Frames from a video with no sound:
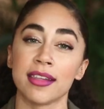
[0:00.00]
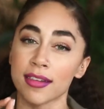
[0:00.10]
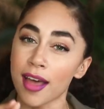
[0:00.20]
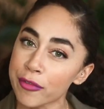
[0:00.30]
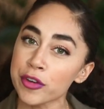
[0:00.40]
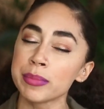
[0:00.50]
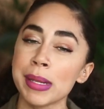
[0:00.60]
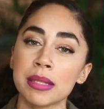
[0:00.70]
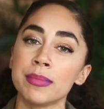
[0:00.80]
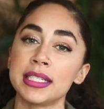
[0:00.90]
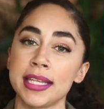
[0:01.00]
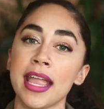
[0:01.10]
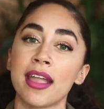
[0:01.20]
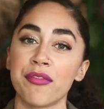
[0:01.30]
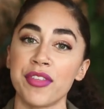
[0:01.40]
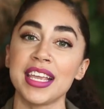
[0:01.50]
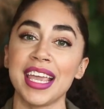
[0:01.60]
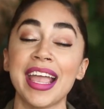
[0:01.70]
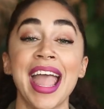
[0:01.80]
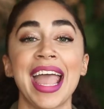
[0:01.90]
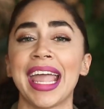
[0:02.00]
and lovers make the mistake of thinking